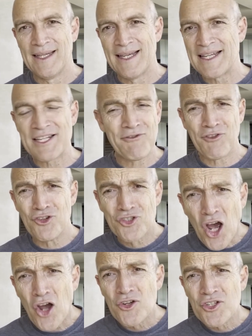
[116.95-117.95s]
He says, if you
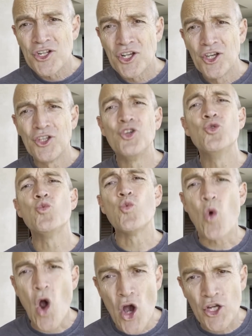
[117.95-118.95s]
don't, you're
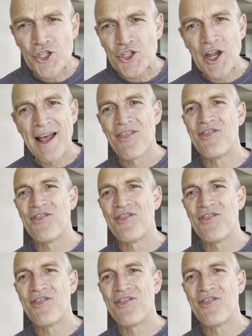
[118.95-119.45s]
worse